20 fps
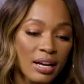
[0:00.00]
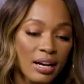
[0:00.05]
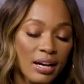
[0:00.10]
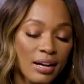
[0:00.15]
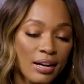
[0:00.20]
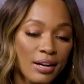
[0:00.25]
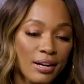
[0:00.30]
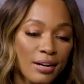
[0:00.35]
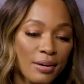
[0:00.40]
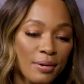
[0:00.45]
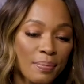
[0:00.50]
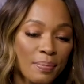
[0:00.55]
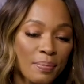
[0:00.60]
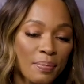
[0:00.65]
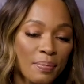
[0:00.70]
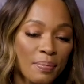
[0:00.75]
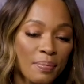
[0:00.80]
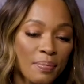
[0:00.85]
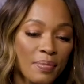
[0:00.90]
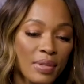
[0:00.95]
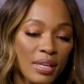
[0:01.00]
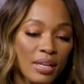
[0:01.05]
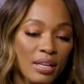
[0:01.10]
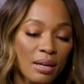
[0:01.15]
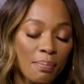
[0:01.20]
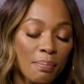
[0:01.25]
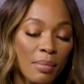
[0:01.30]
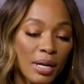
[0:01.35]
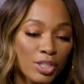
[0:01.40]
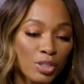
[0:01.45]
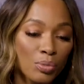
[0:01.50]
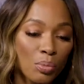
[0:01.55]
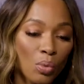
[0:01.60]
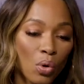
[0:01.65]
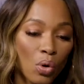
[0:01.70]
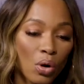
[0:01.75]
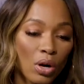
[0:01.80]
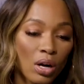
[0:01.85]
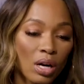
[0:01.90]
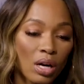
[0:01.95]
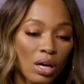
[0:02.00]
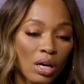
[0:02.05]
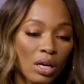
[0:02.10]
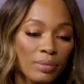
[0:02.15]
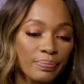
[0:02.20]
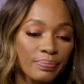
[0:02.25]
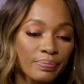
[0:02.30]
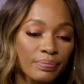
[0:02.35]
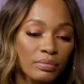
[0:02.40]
um, in a much more